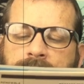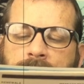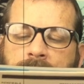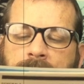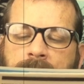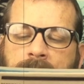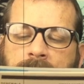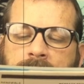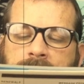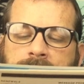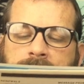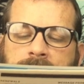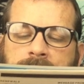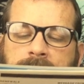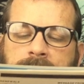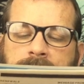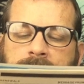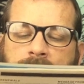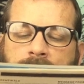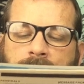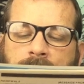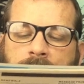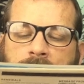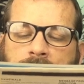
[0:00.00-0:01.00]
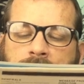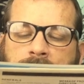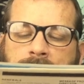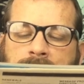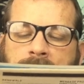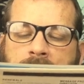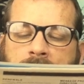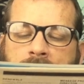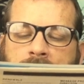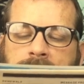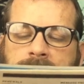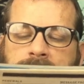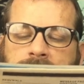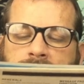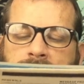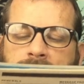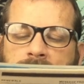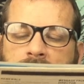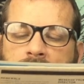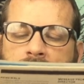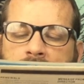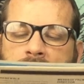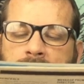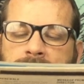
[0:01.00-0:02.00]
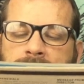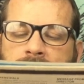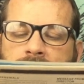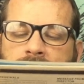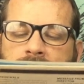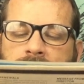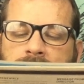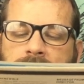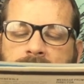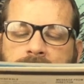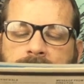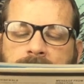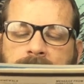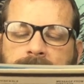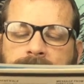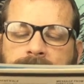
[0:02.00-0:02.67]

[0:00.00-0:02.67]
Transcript: Story ideas of what could possibly happen.